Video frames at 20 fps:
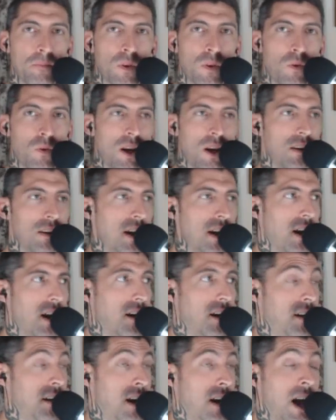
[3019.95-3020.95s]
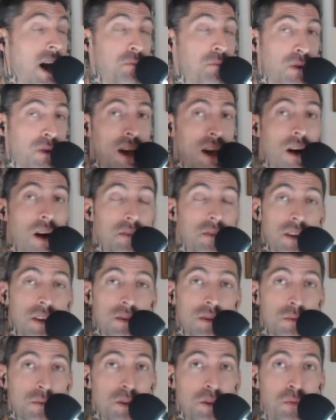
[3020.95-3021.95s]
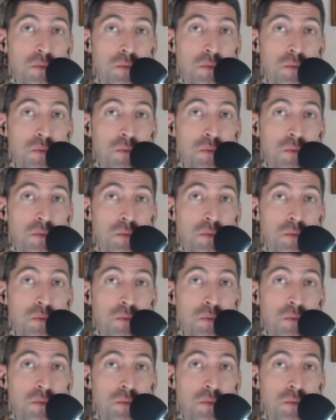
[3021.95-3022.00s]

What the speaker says: right? Hyper-Calvinism is a